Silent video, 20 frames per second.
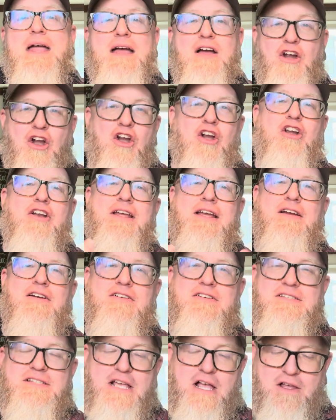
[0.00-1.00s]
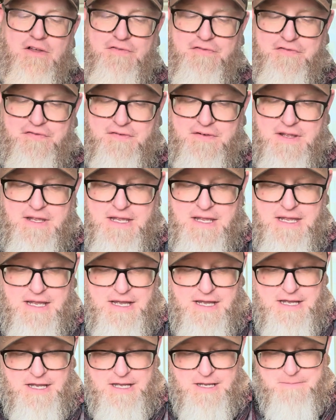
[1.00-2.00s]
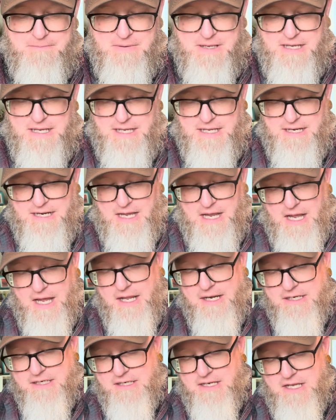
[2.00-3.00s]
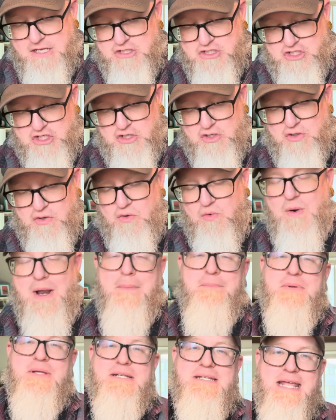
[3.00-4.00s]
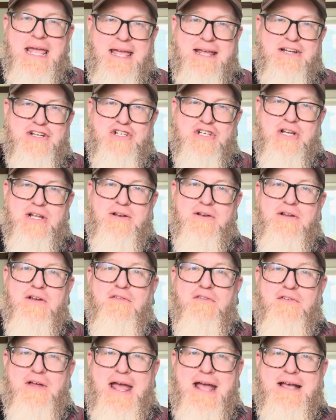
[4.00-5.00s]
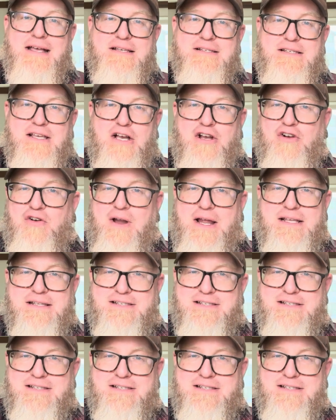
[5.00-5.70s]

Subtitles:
earning herself an undue reputation as a great